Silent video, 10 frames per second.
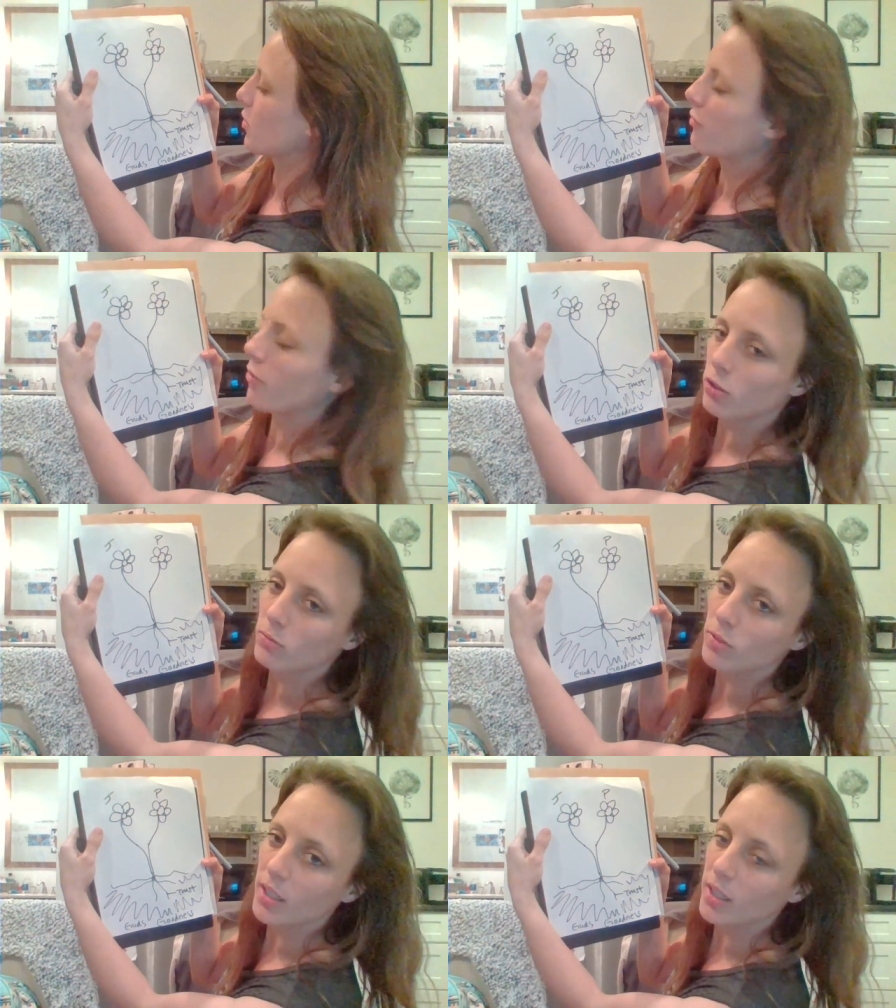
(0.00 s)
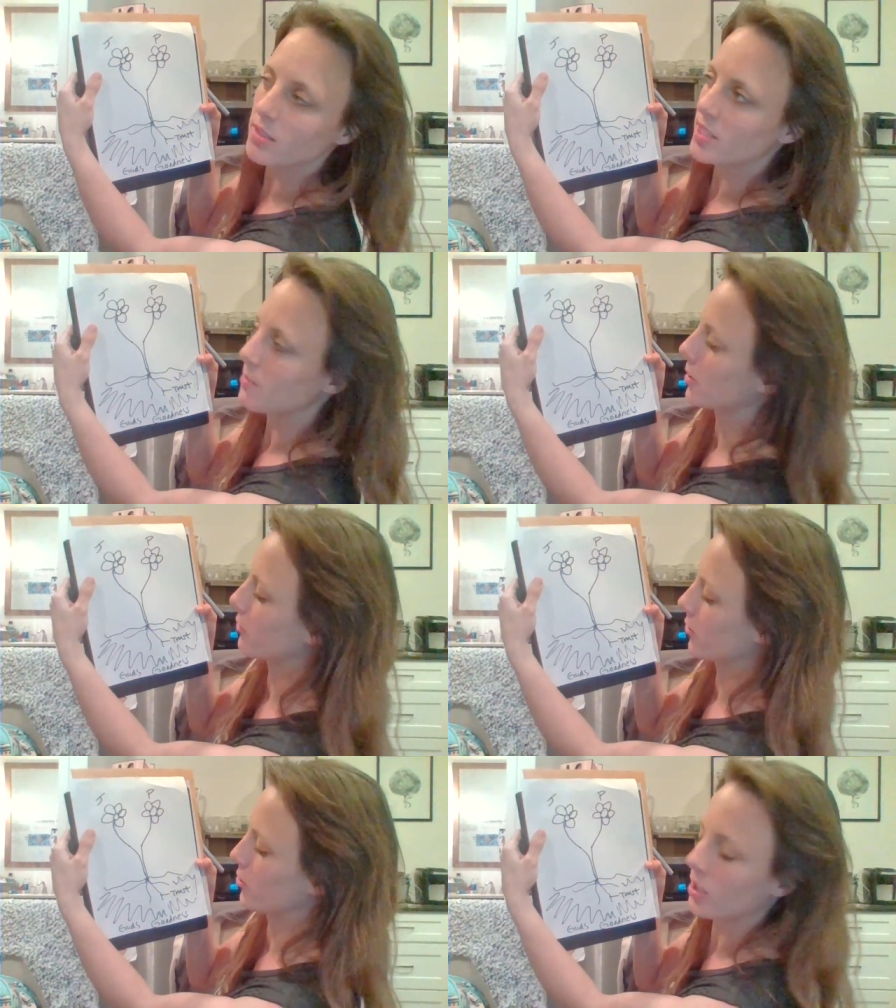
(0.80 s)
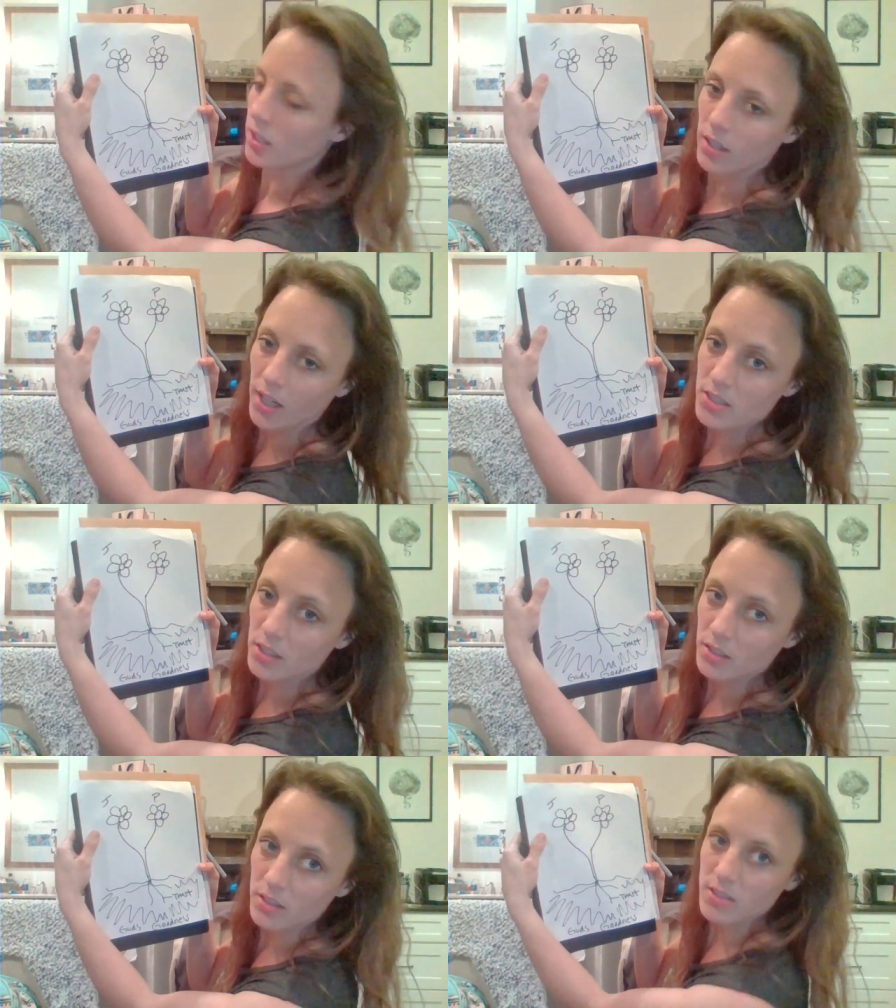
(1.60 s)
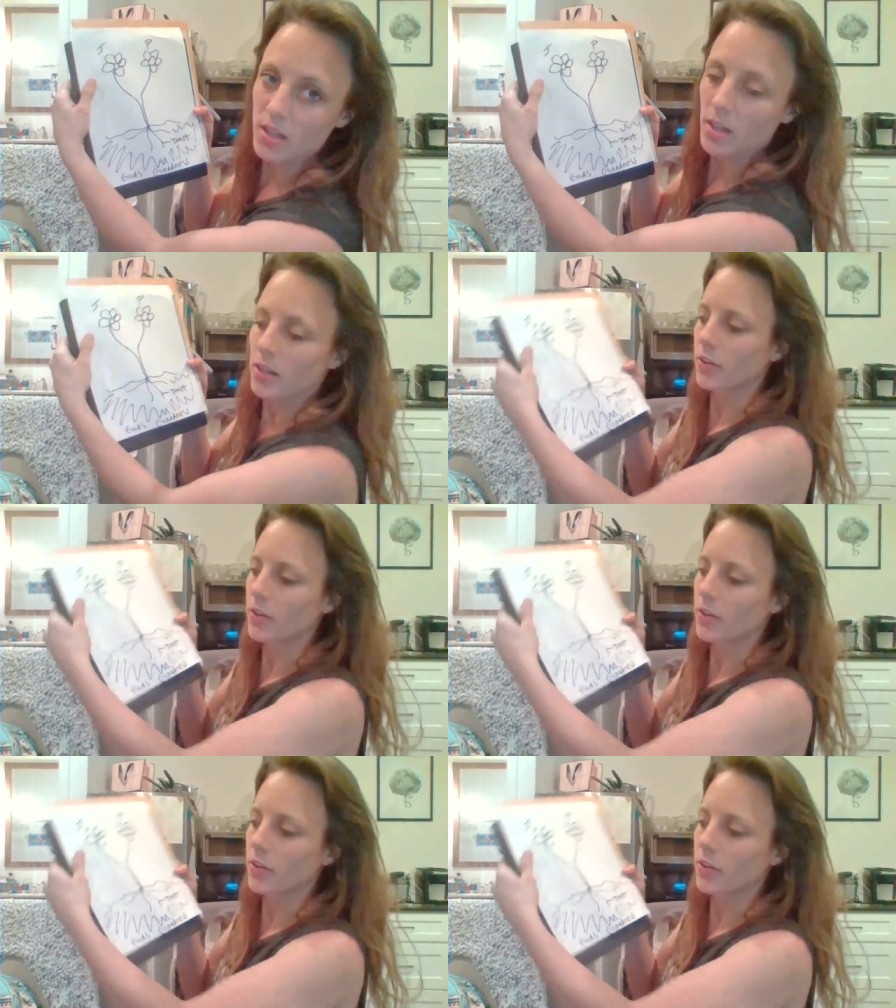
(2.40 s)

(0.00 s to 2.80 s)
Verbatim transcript: are firmly and deeply rooted in God's goodness,